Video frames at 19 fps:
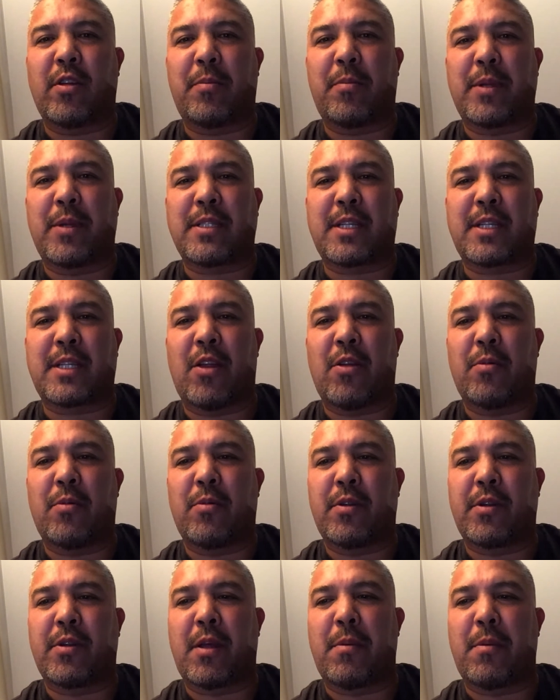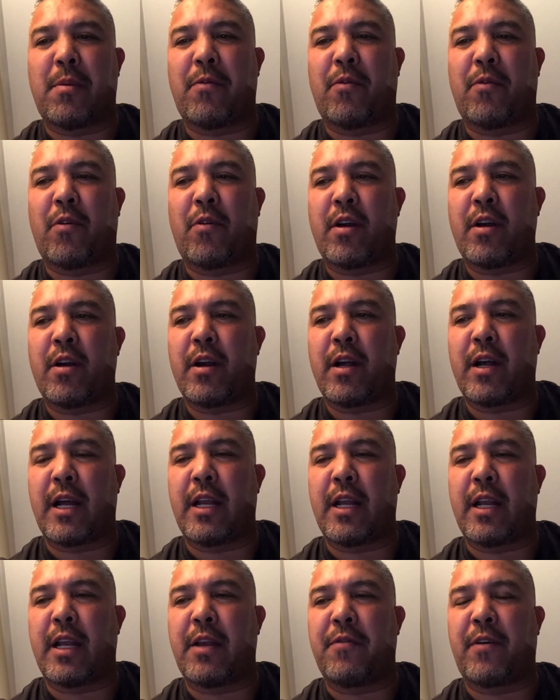de pescado the day before, and
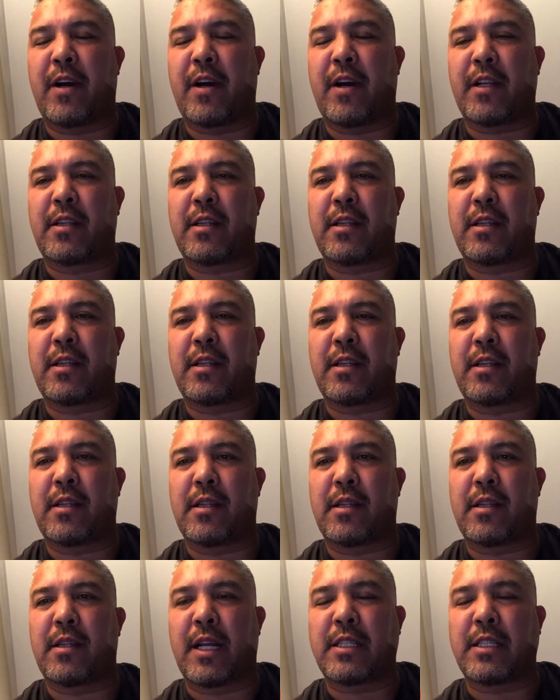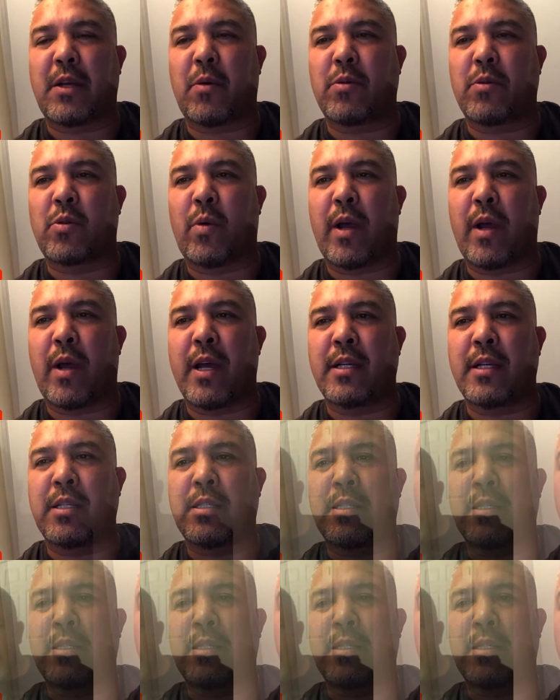he fought. The next day was the weigh-ins,